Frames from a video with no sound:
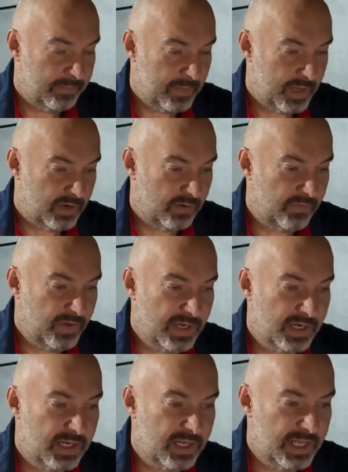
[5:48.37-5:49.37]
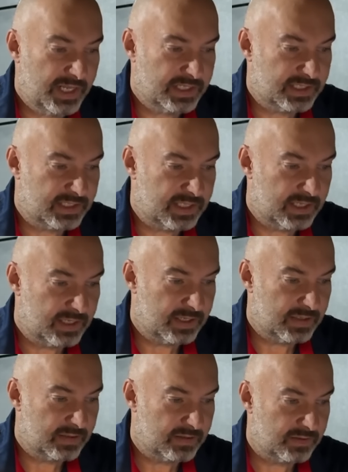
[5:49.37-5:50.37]
And I think list,
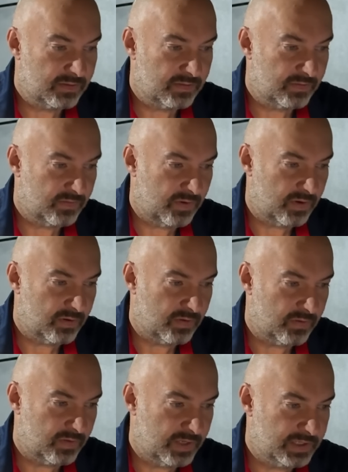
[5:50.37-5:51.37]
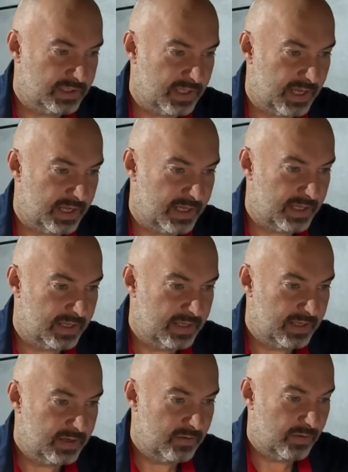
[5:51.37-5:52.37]
it's not far off list that.
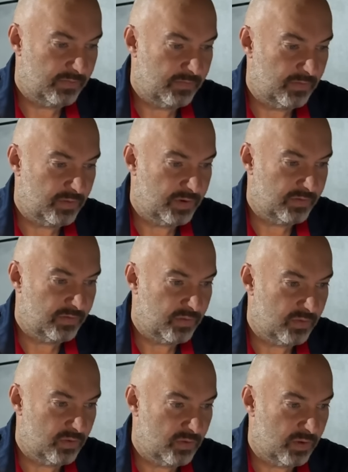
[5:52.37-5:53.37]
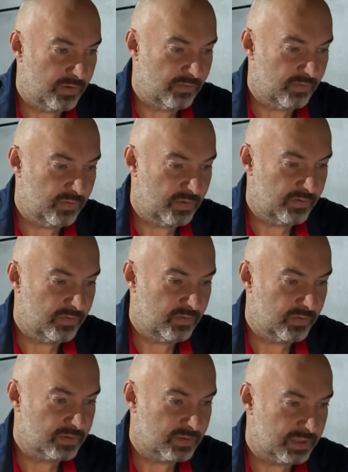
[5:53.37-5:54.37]
144,
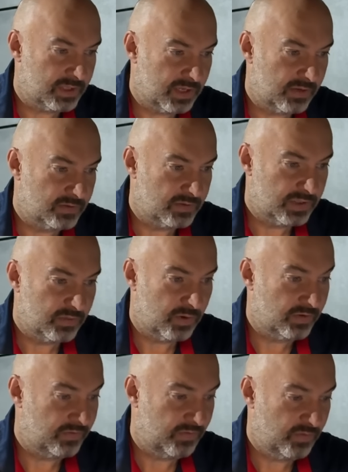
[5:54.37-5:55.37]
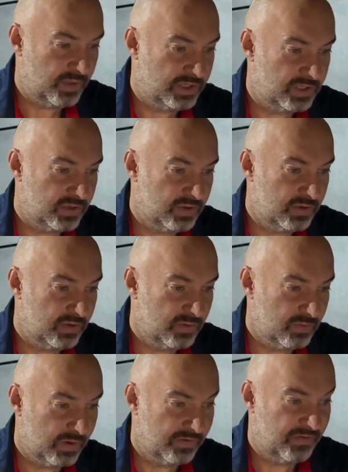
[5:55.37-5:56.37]
144, there's bloody loads on here. 142,
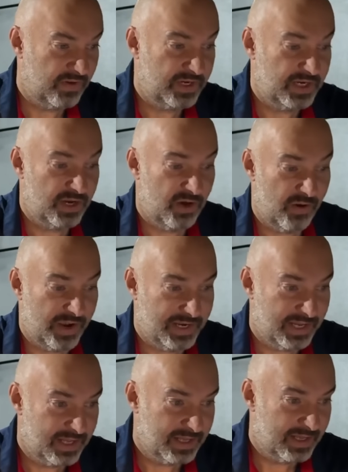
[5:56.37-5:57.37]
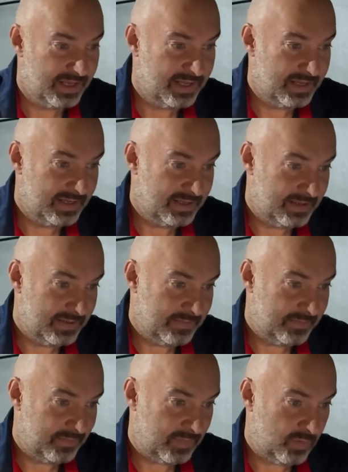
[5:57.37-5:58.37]
139.
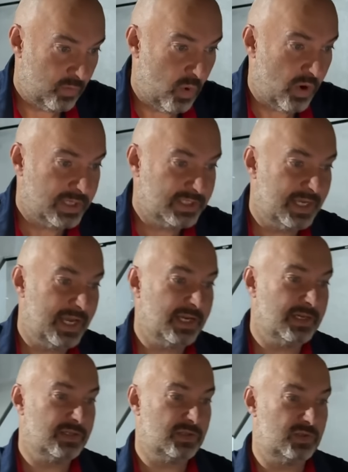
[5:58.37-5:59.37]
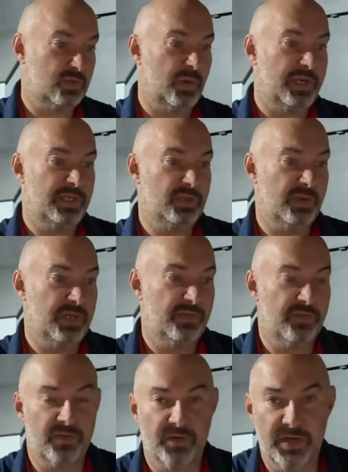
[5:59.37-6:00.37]
YSAC,
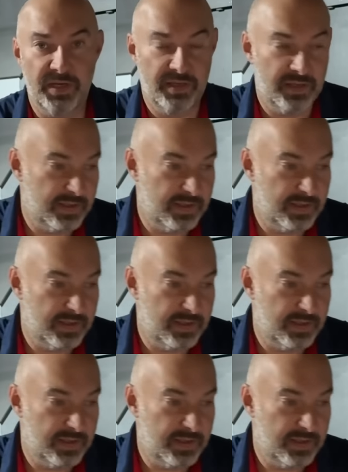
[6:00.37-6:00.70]
2023.